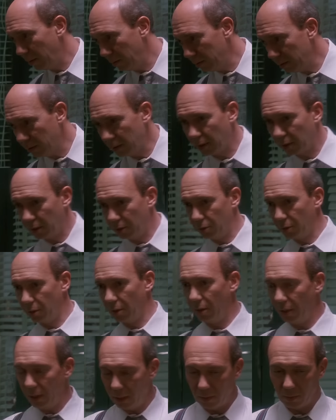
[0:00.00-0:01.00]
I was under
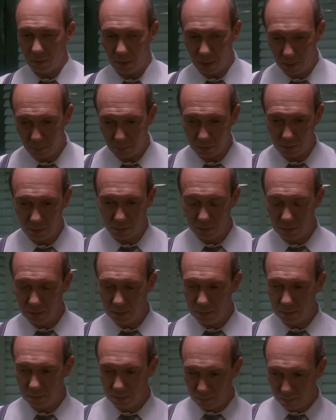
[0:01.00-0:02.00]
control. I knew what I was
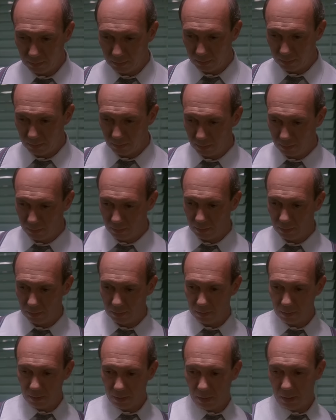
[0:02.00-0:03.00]
doing.
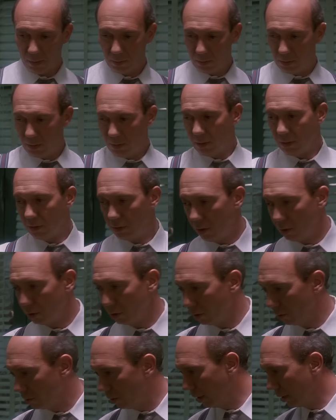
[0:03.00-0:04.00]
I was just a
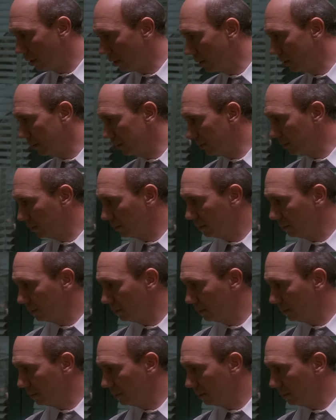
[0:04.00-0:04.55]
social drinker.